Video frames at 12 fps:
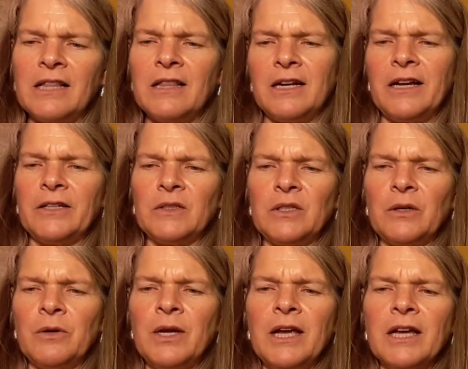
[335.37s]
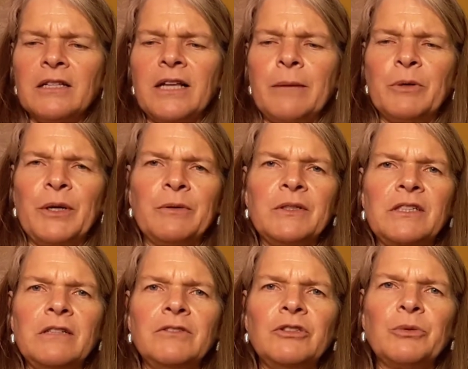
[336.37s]
and then I also collaborate with
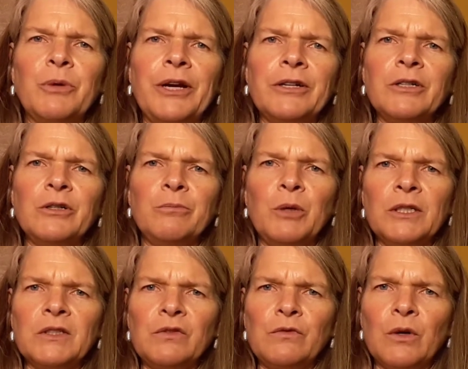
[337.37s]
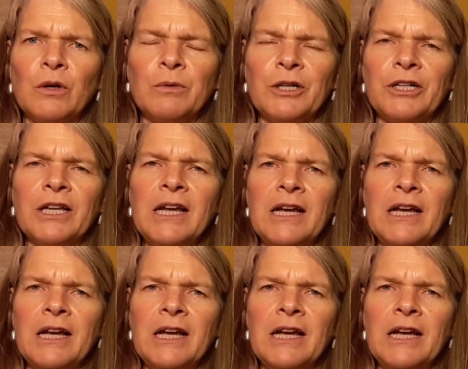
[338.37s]
Stephen Schroyer, who pulls forward